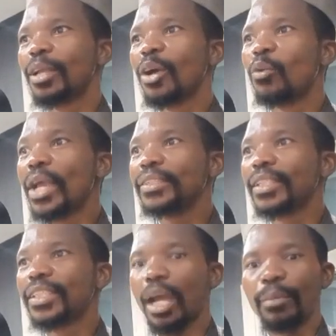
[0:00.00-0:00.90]
Where is
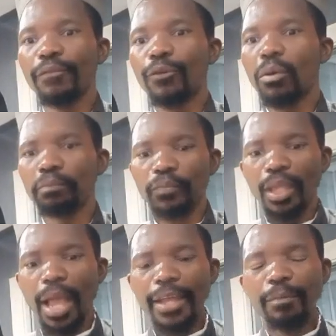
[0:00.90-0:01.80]
it coming from?
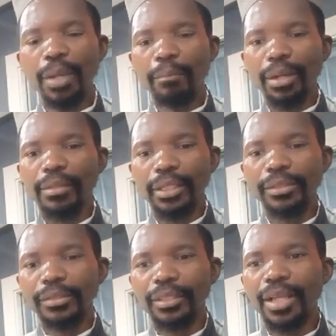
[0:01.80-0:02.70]
I remember
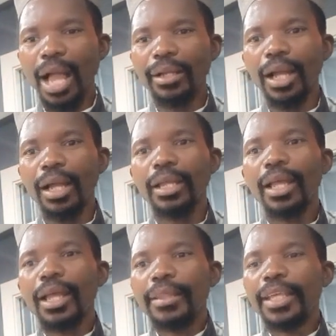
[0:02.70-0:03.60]
this Inganga,
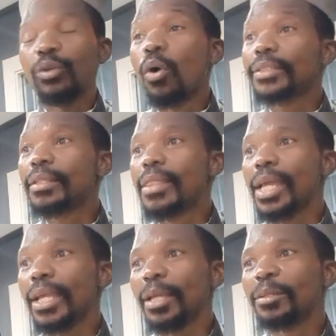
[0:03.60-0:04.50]
they got
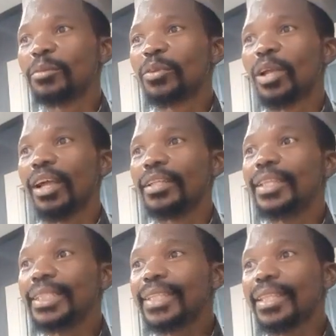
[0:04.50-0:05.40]
there.
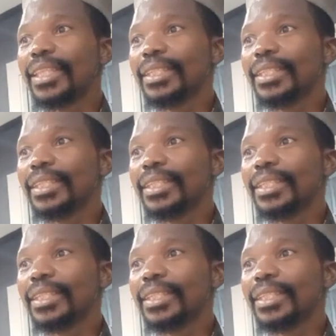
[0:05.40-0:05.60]
These are